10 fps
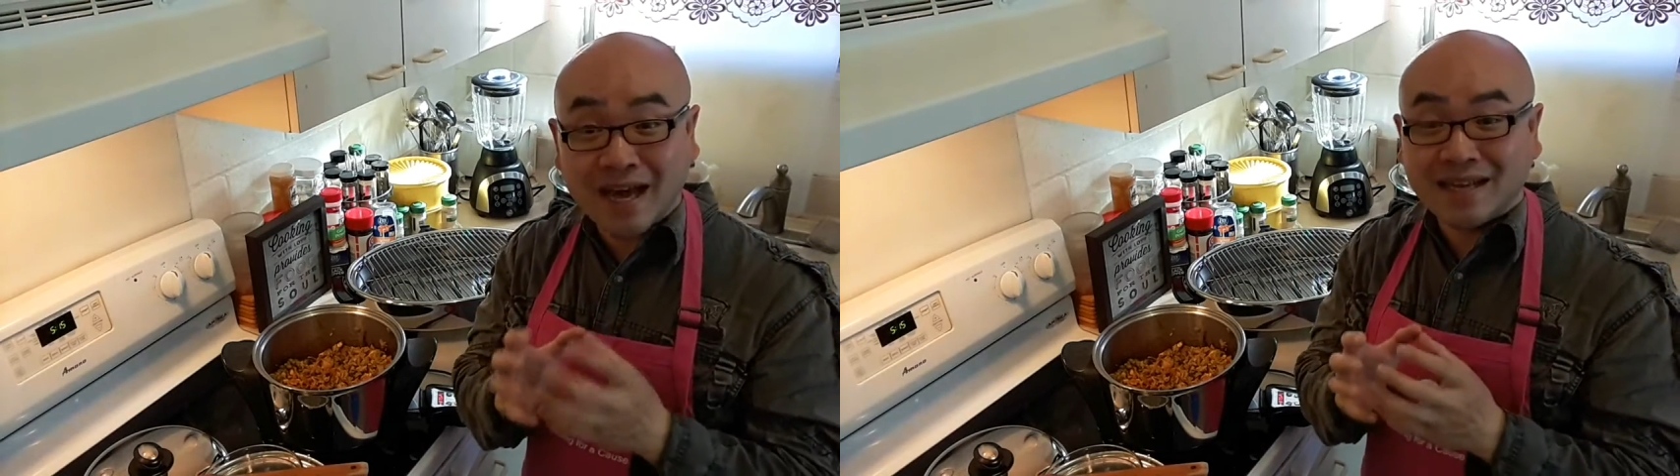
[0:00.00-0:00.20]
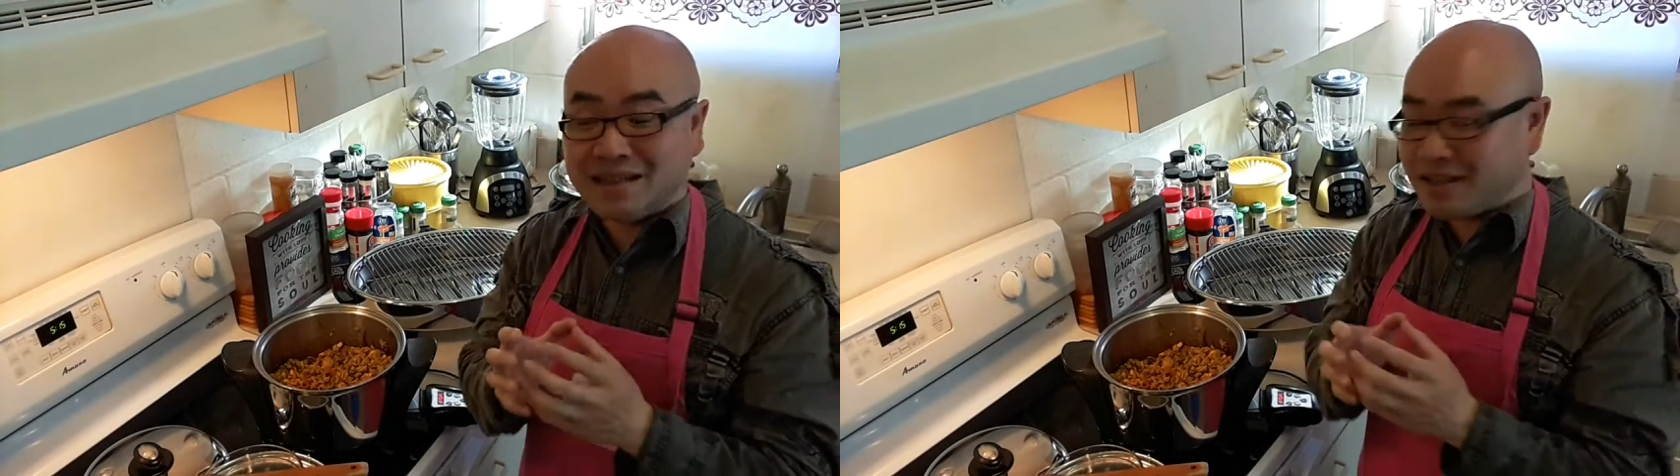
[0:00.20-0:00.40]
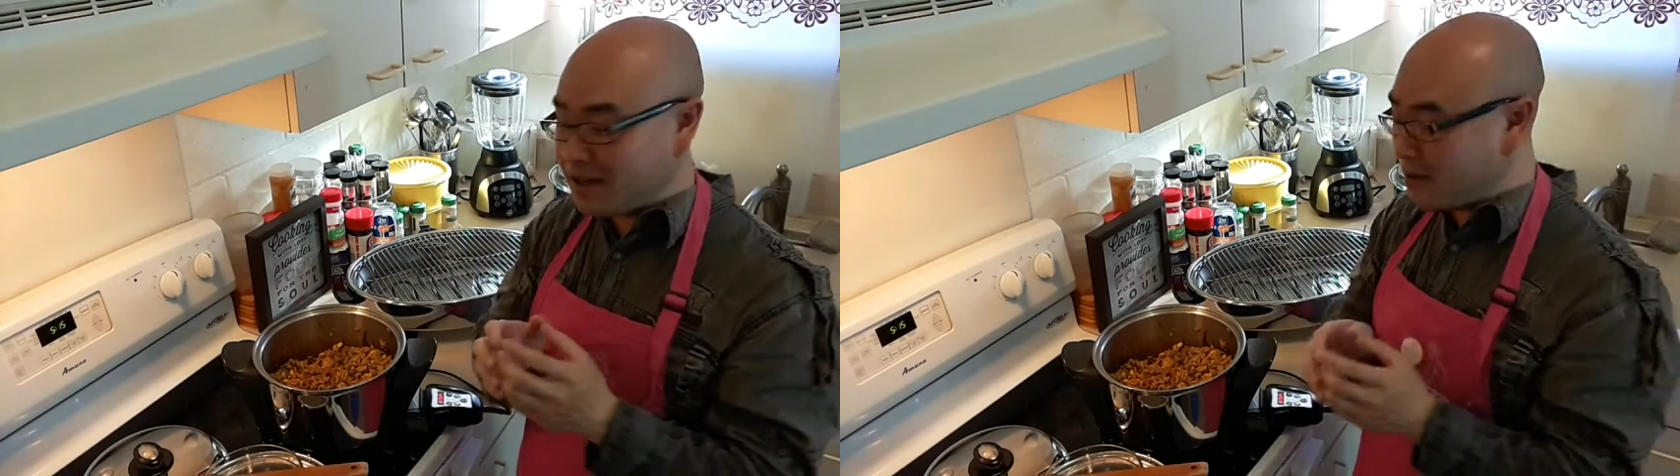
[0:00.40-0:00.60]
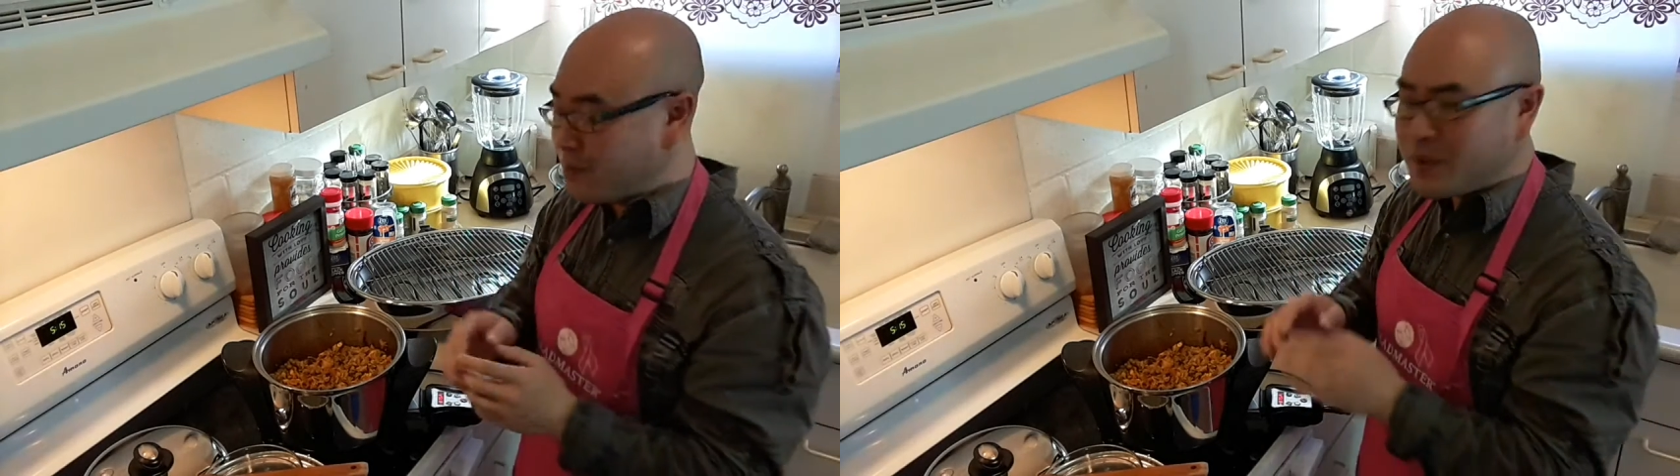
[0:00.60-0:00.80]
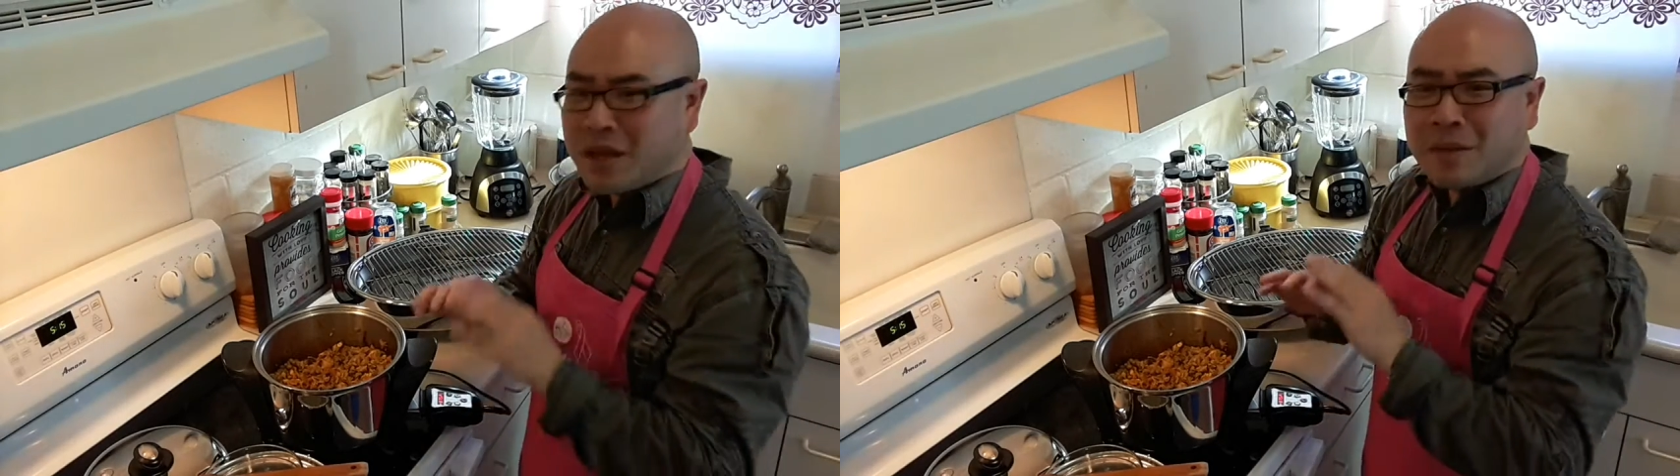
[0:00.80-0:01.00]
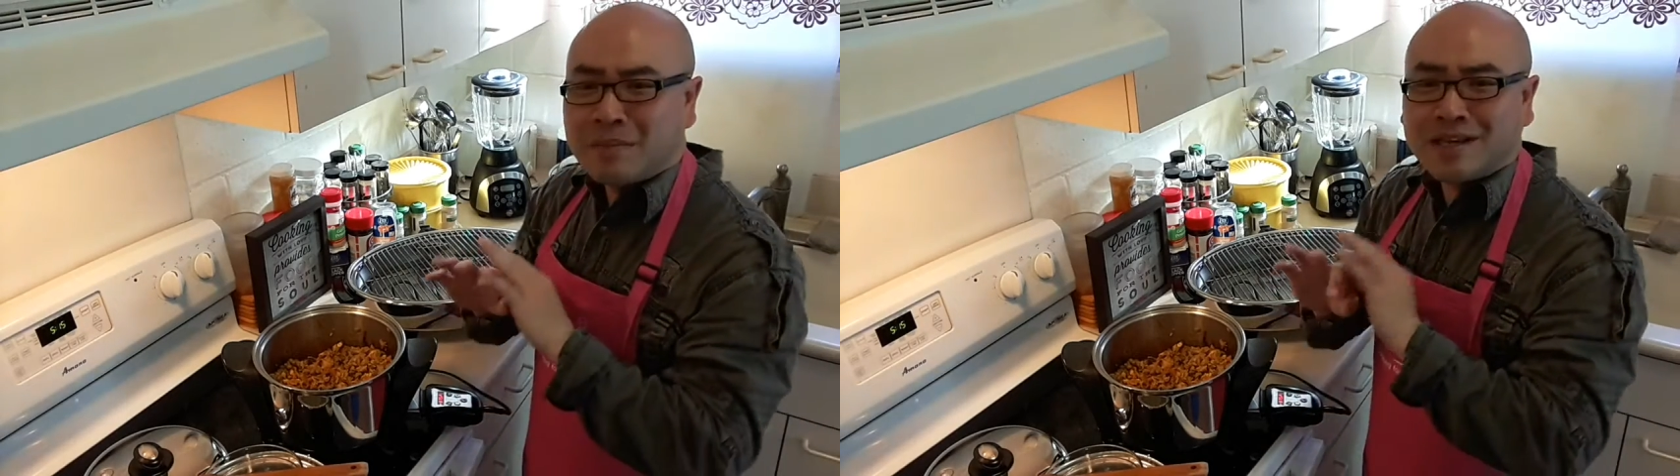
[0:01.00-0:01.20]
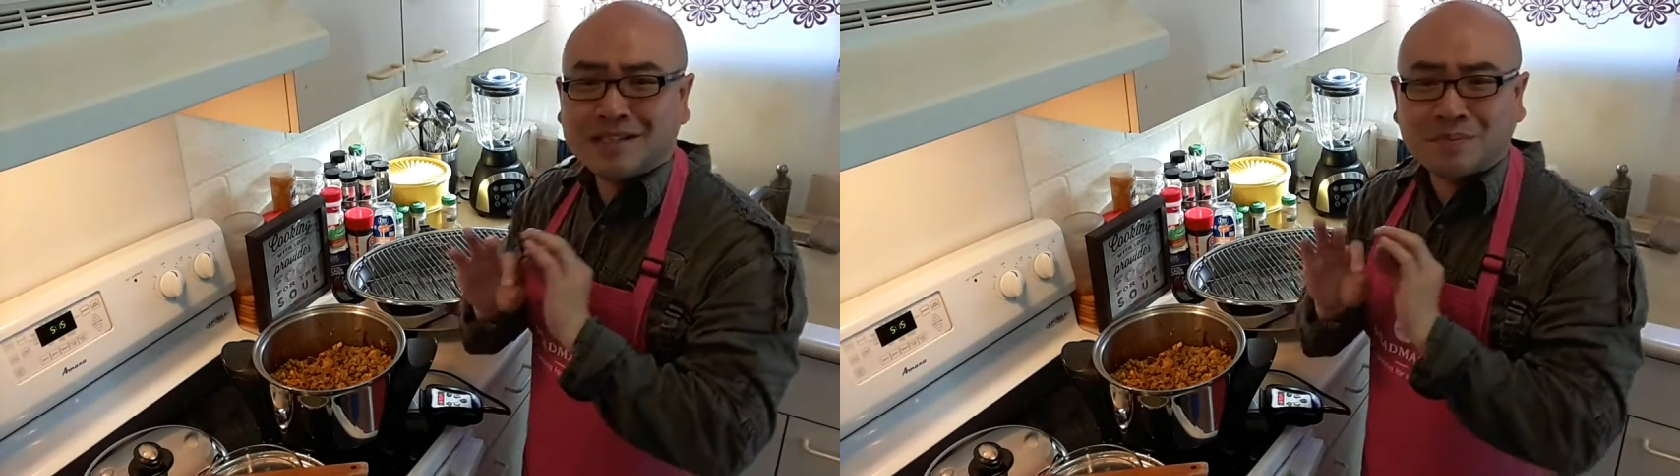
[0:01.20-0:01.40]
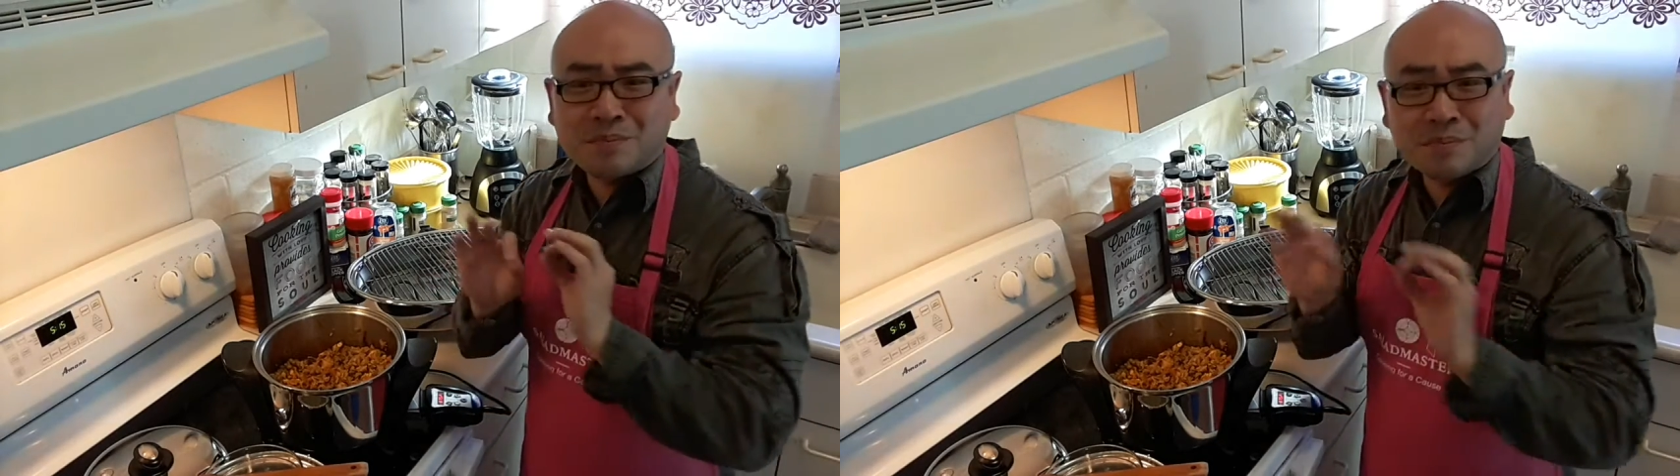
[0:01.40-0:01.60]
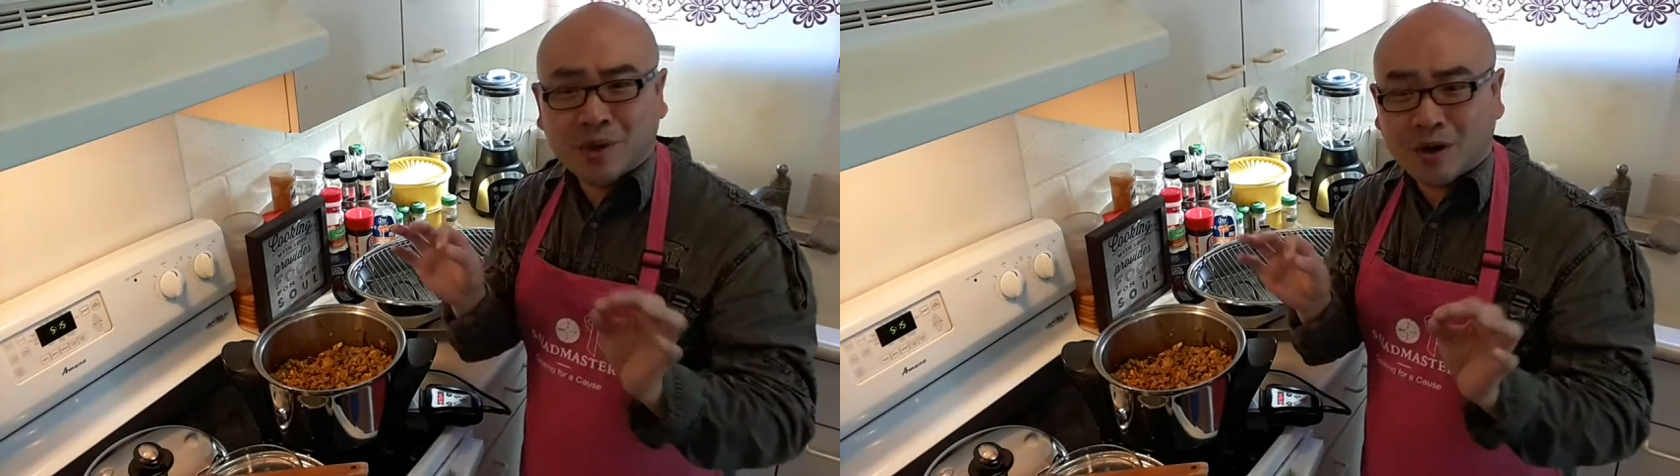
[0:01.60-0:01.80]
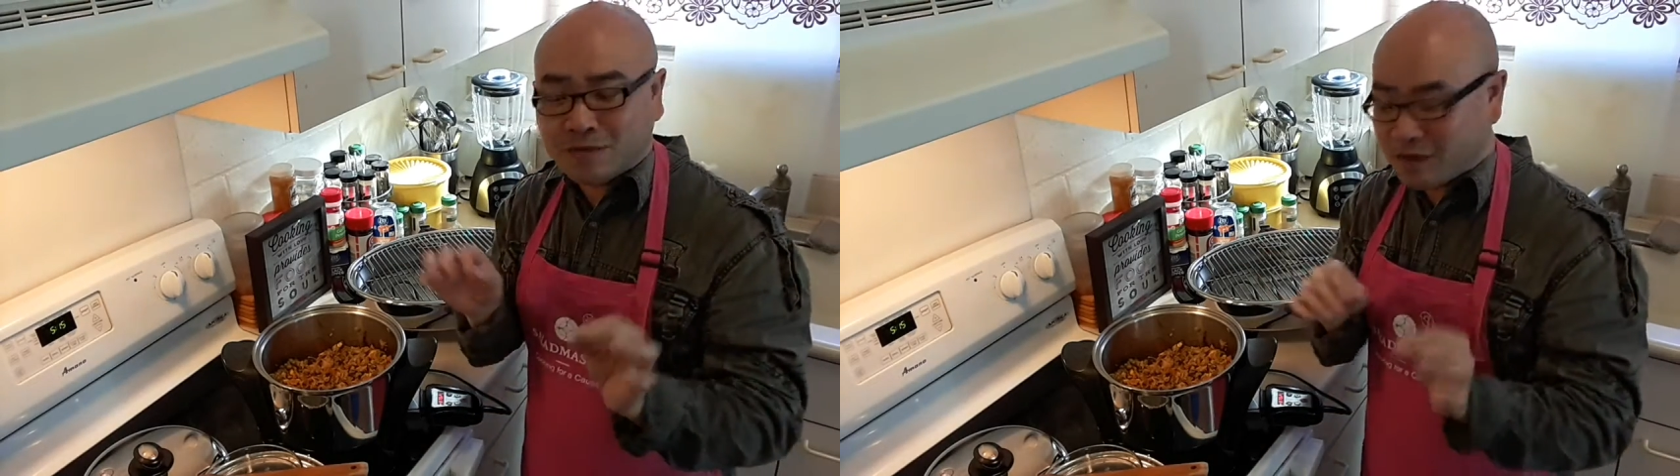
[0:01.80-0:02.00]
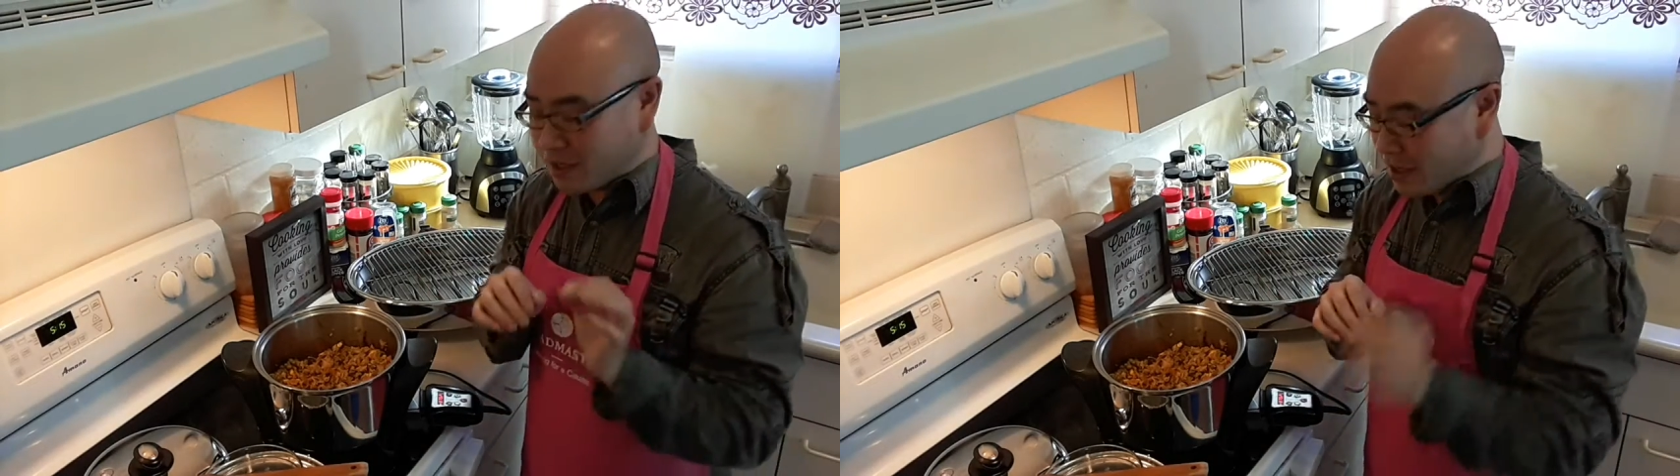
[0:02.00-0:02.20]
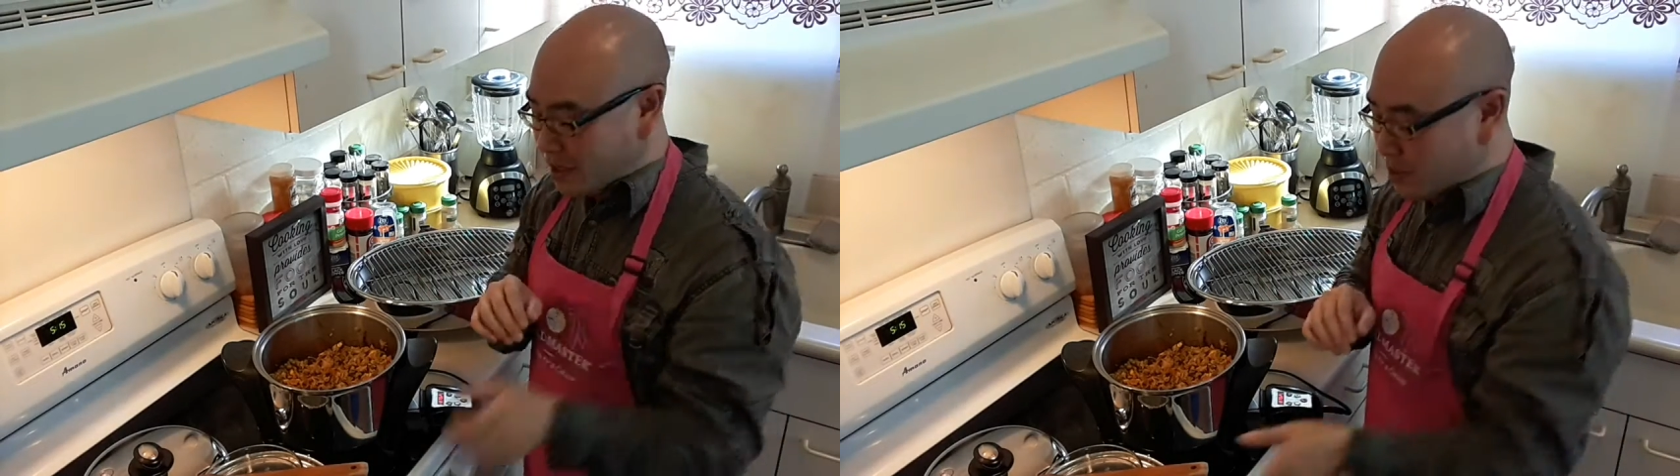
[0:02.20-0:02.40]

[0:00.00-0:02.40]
had in there, makes it perfect.